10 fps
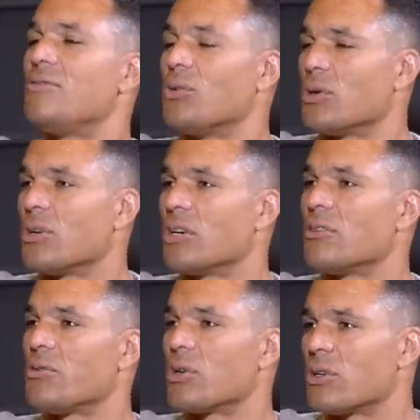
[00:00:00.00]

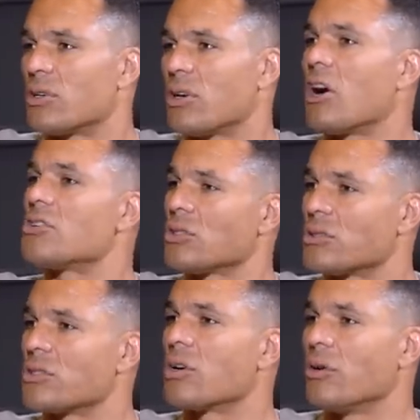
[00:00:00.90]
for, for our
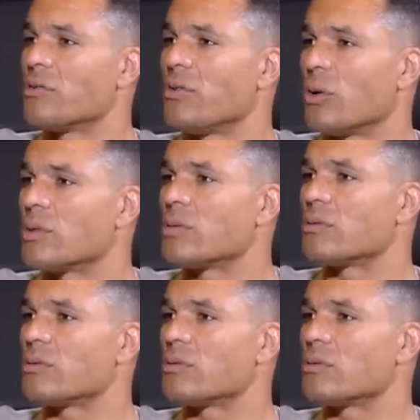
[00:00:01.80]
children going forward?